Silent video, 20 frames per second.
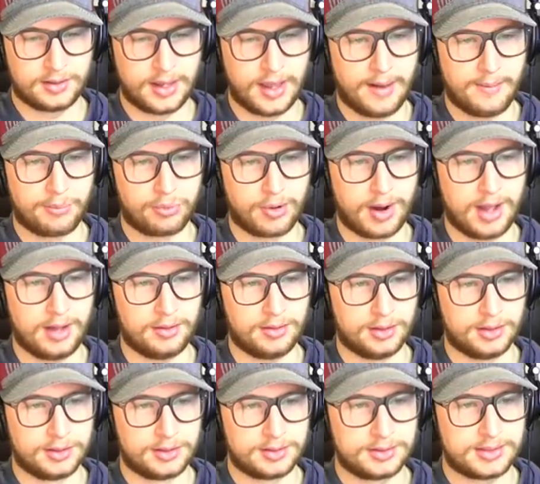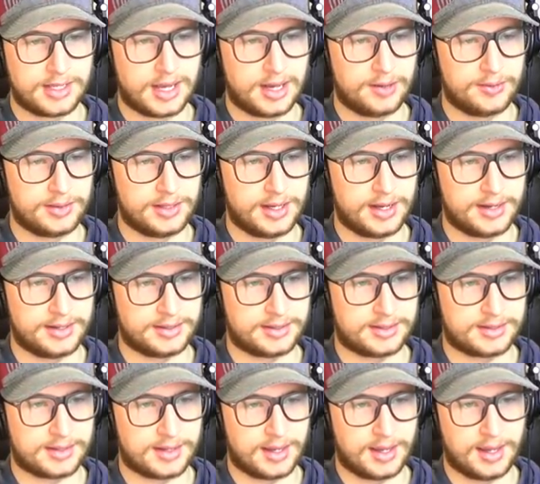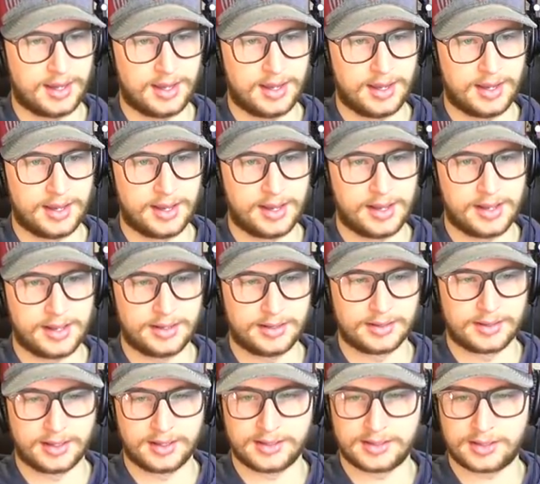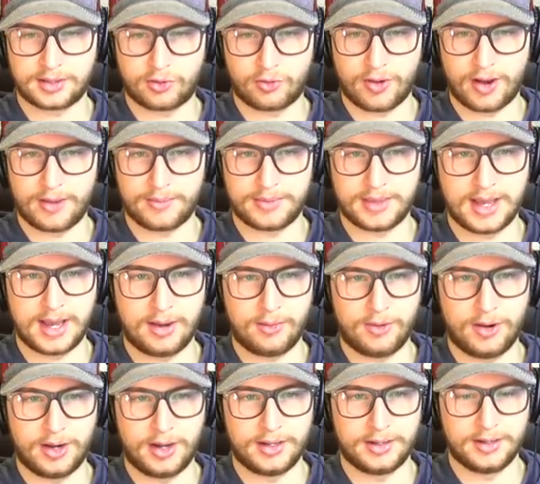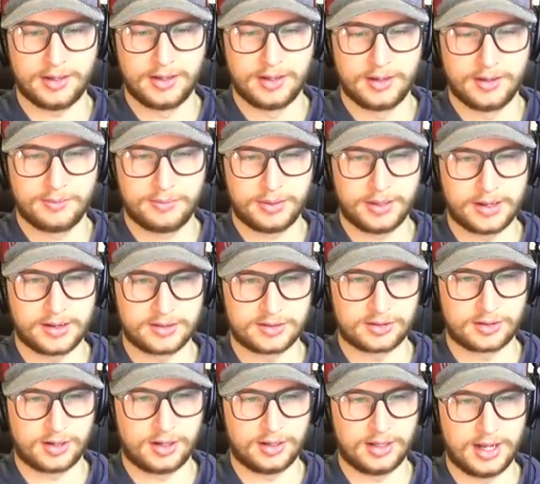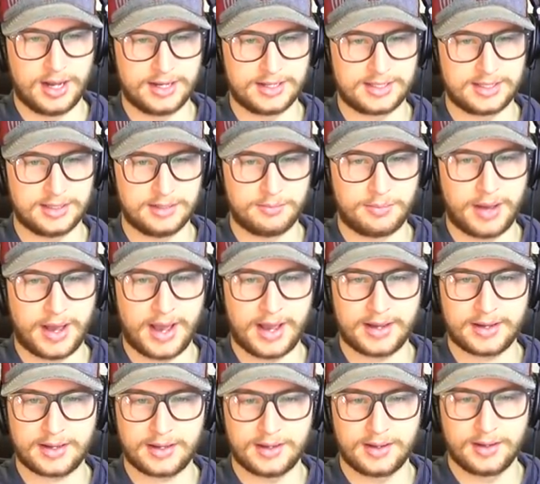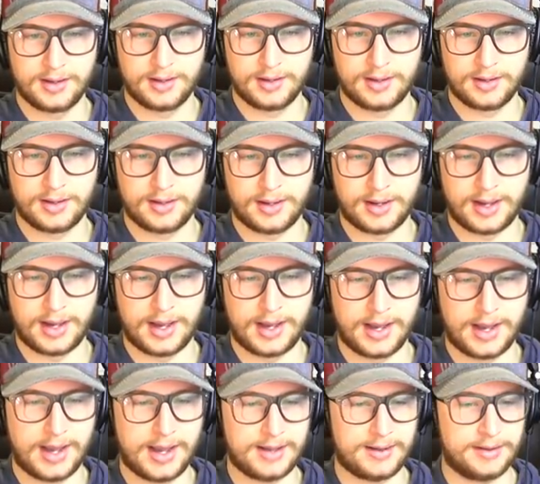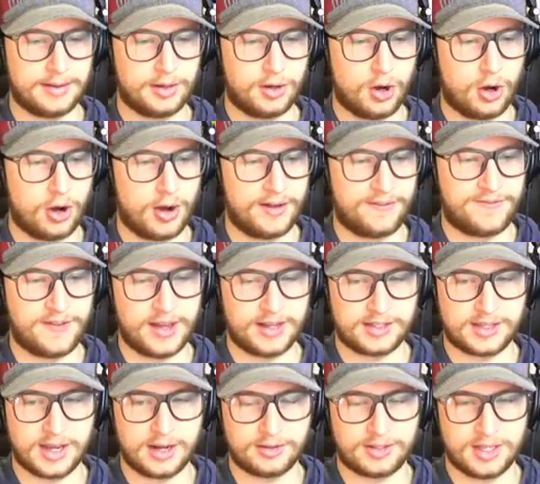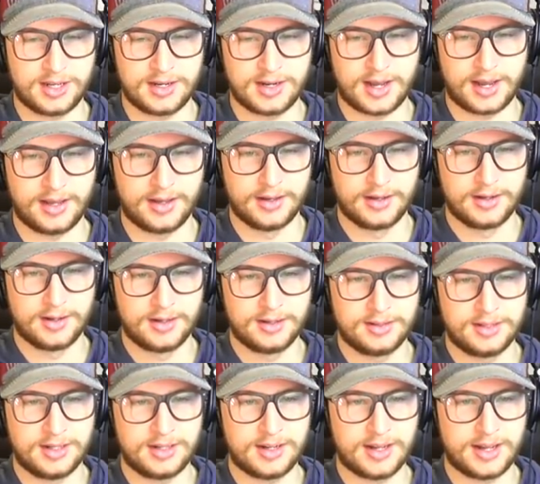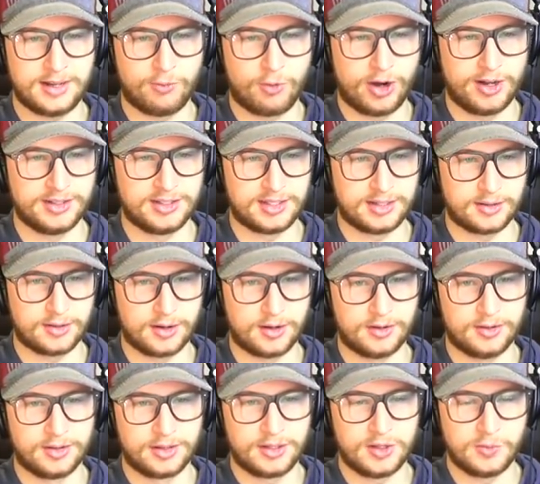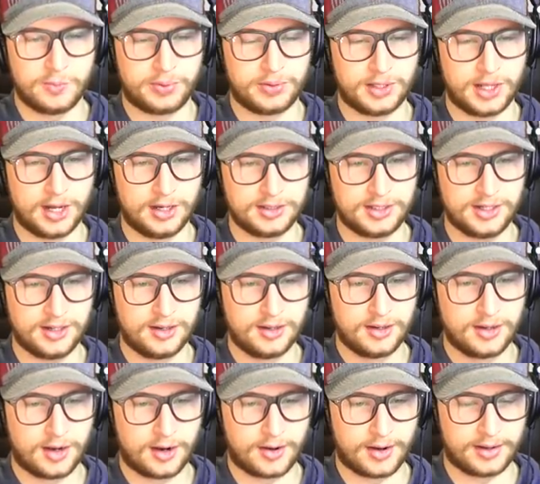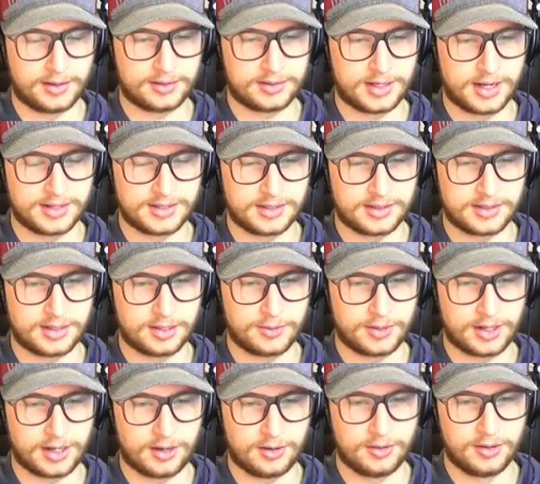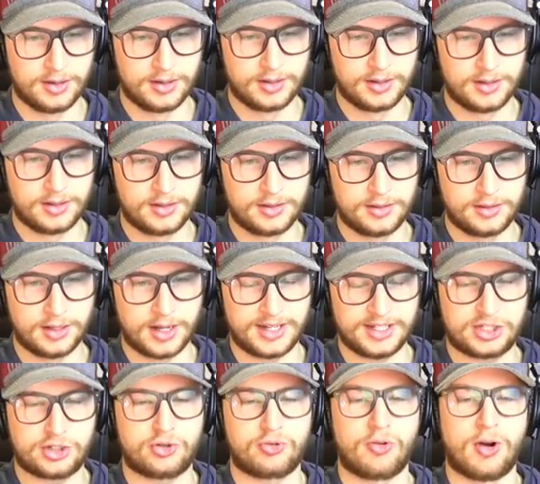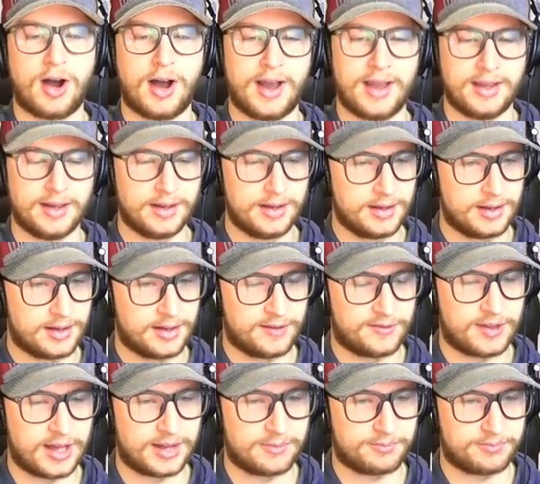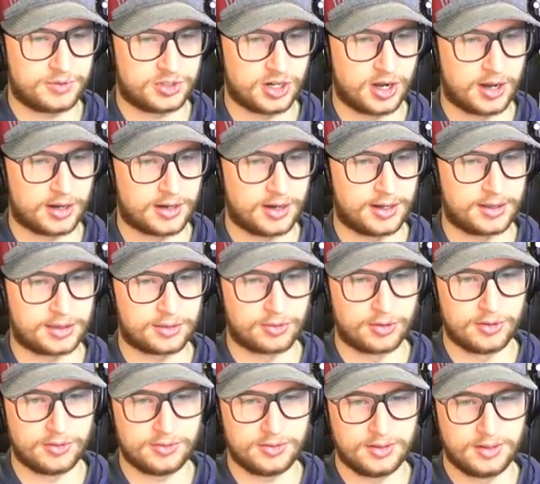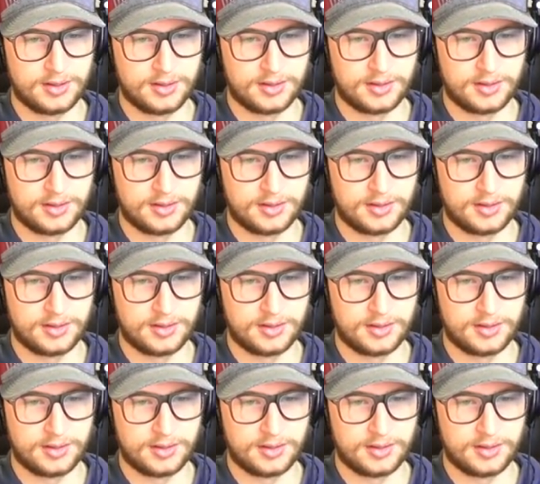Gambrell down the ice. And let's grab that one. Players are all hustling back. Ah! Oh, I faked you out, didn't I? Didn't I? 1-0, you plug. All right, Cousins, here we go. Nice try. If that shot got through,